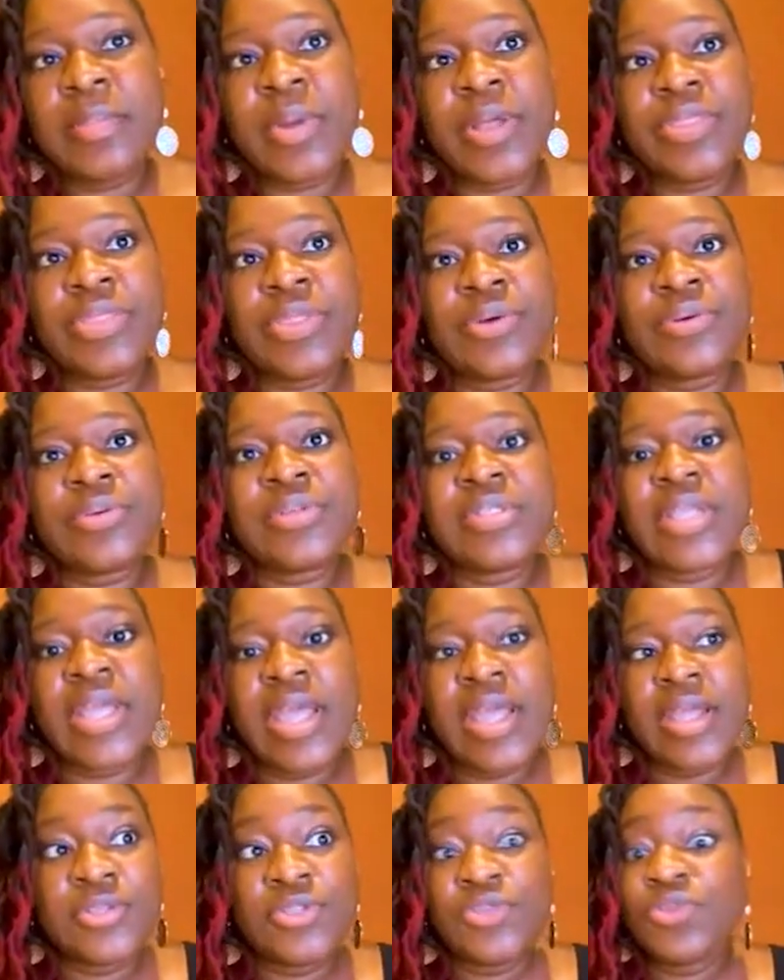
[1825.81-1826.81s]
but those
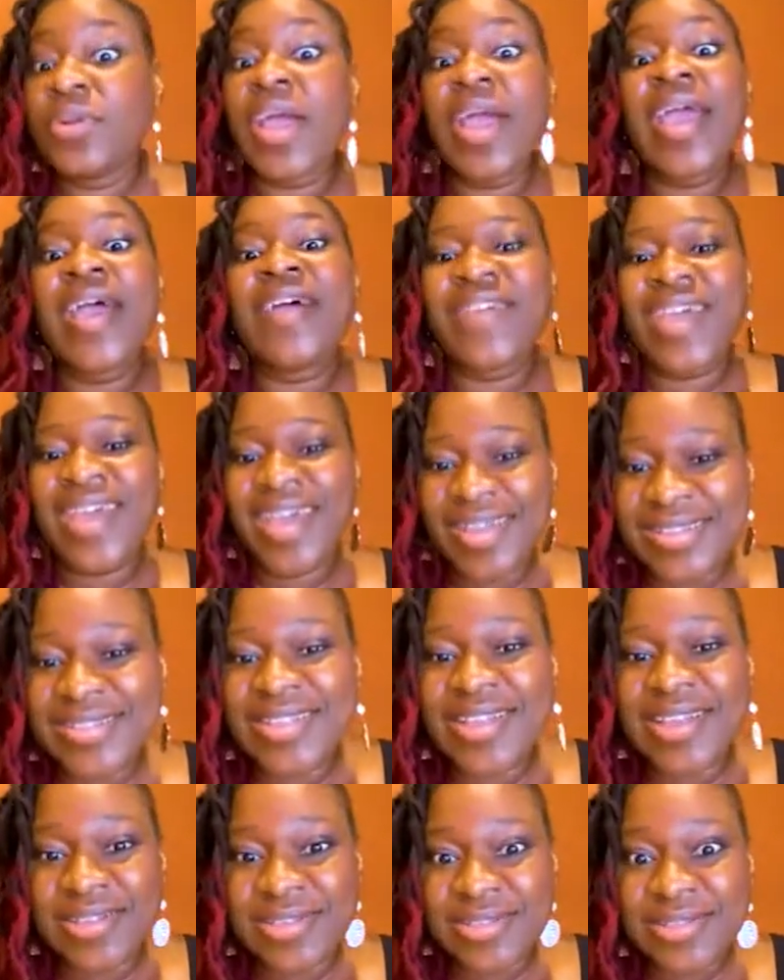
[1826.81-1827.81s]
that do not have
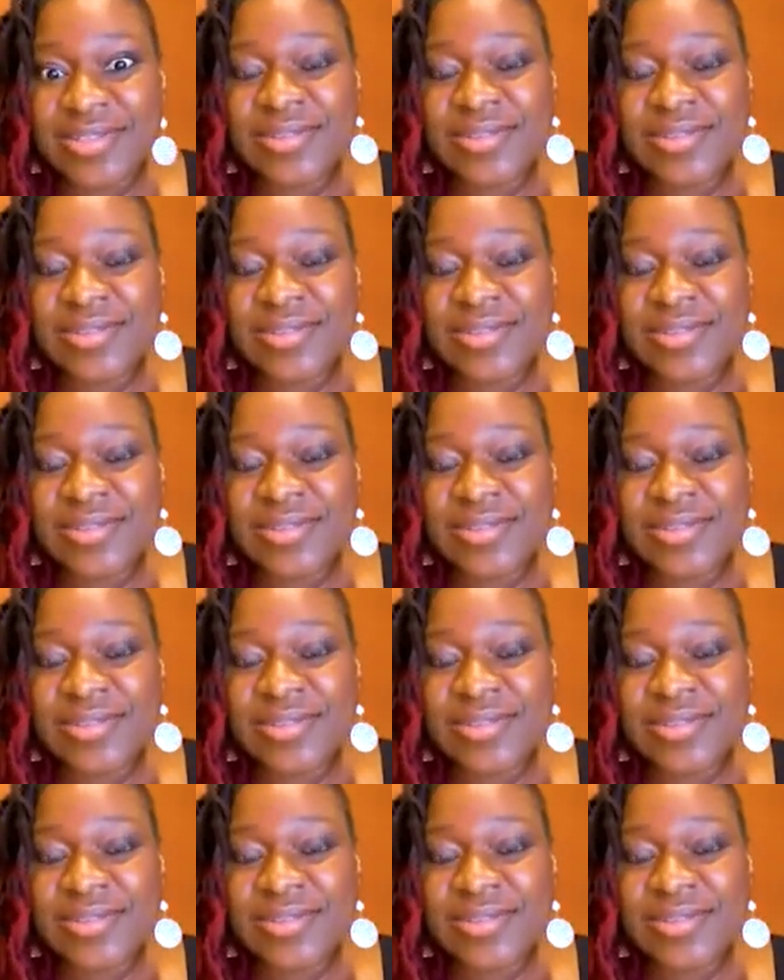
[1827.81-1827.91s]
access,